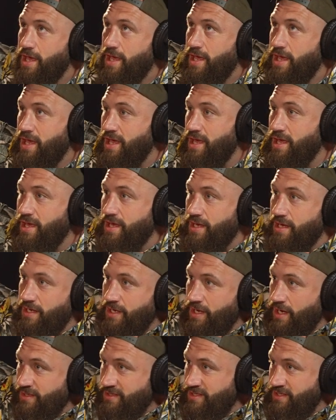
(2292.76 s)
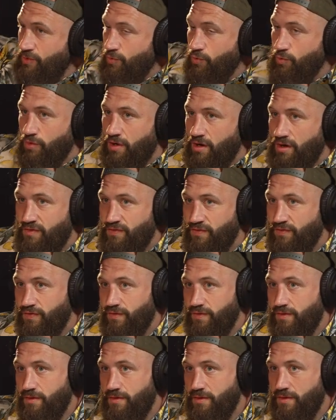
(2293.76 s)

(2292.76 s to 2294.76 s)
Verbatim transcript: He cuts it all off,